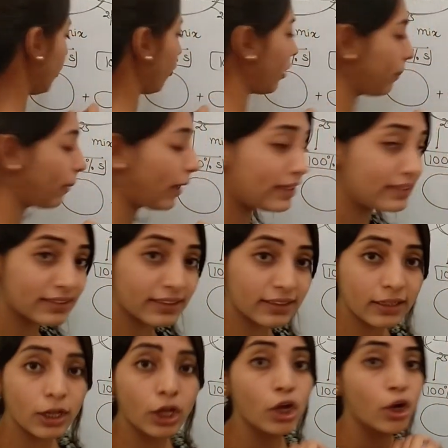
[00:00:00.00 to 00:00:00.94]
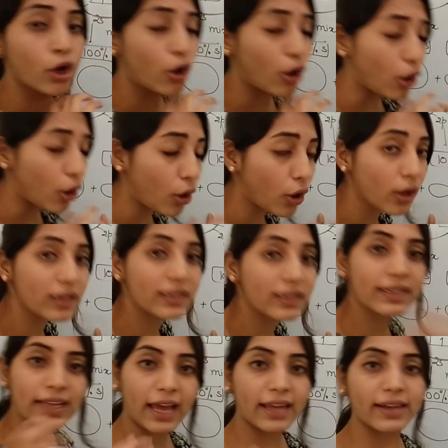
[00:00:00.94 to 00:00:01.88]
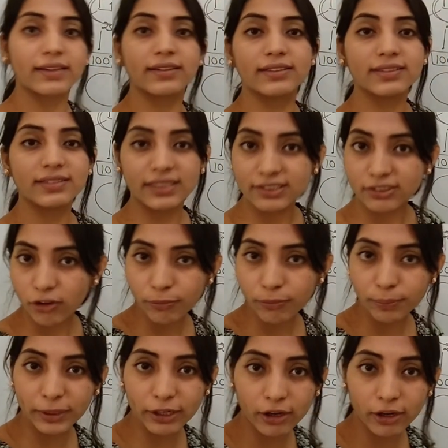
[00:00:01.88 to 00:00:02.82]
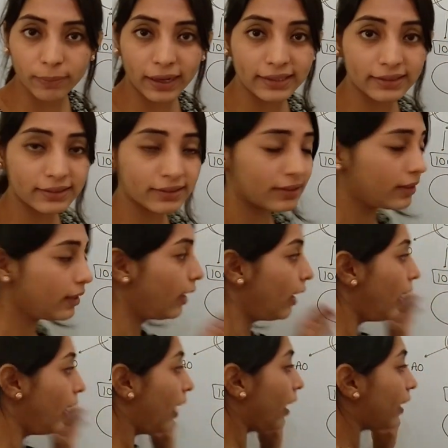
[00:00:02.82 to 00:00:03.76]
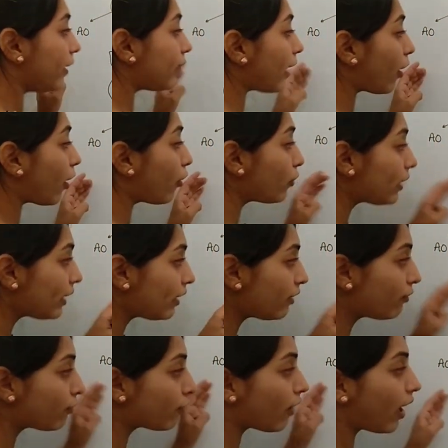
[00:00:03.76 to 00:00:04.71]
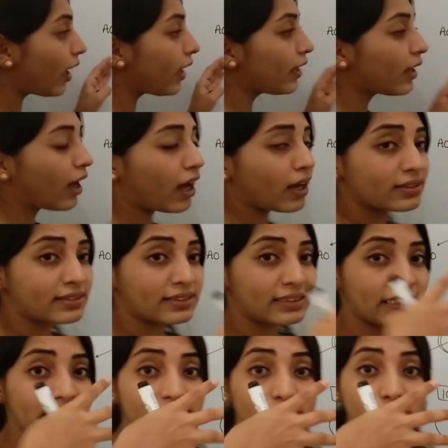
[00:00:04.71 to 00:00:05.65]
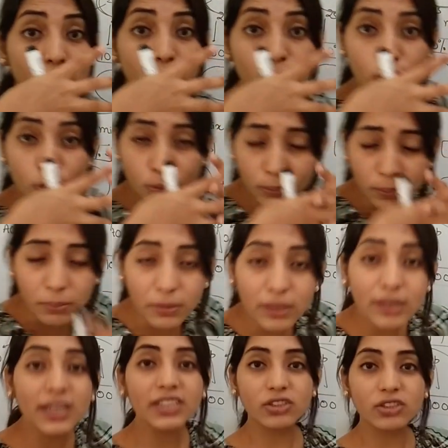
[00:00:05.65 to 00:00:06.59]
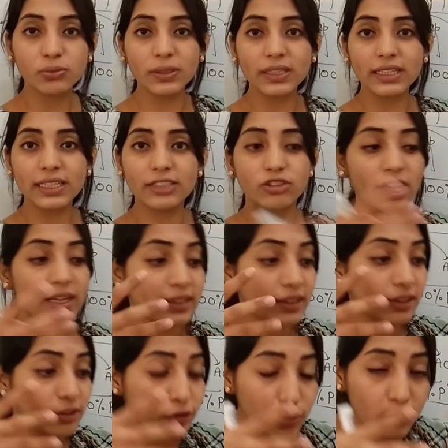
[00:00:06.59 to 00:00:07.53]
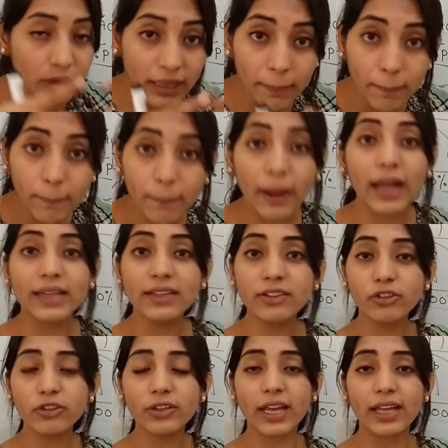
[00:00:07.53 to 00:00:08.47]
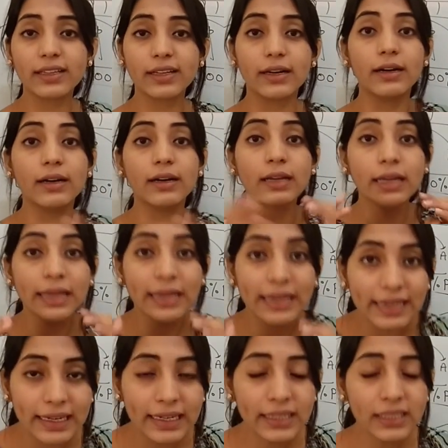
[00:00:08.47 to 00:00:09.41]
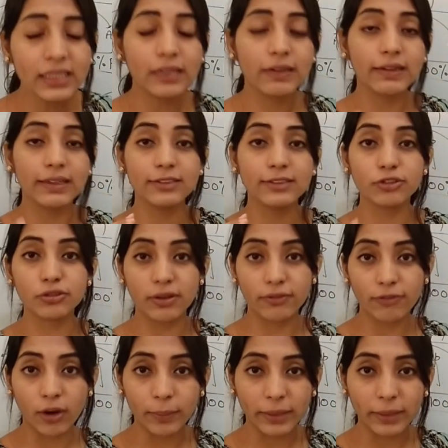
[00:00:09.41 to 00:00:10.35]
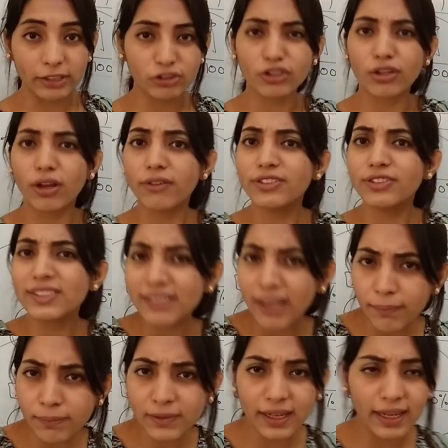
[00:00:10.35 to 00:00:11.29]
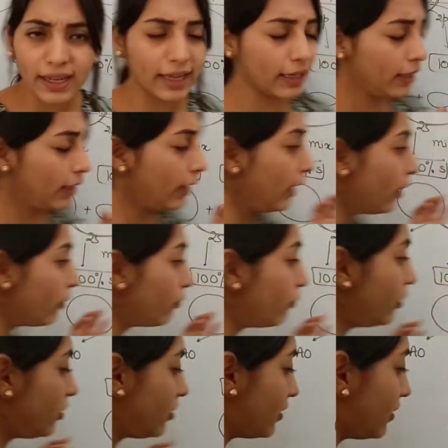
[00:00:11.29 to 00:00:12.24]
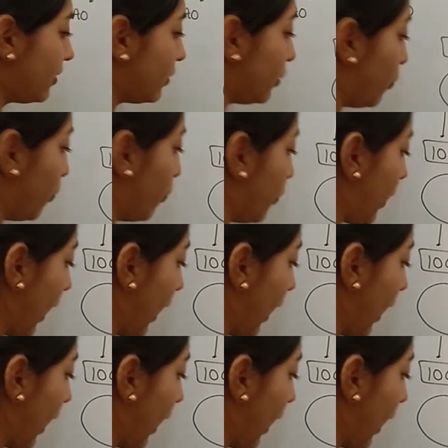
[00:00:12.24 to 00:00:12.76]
orbital, all the characteristics of P orbital. Now, if I ask these two to merge with each other, to combine together, it leads to the formation of something which is known